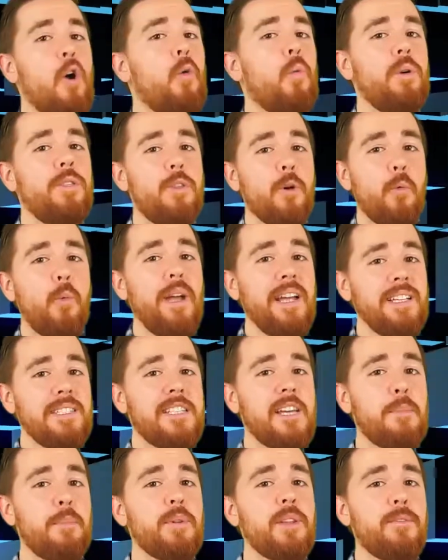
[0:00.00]
With the Winged
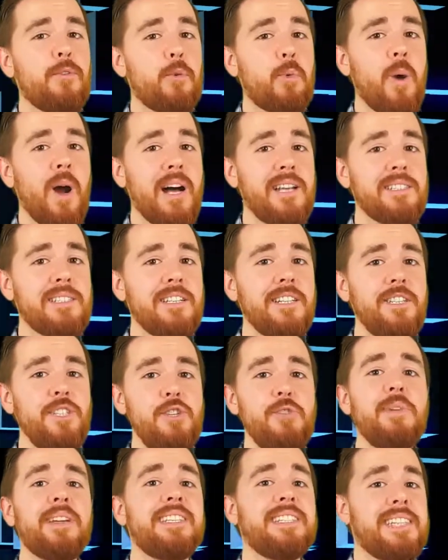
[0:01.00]
Temple of Orazca,
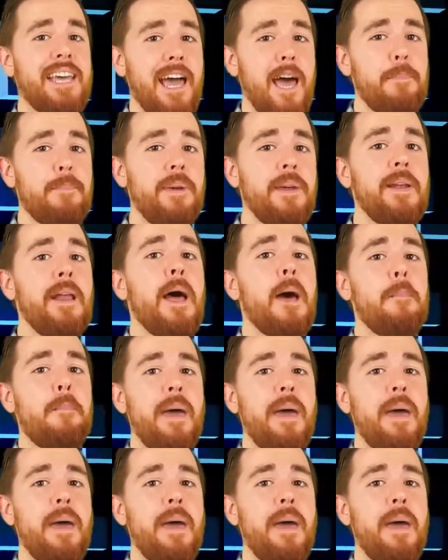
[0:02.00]
you can tap it,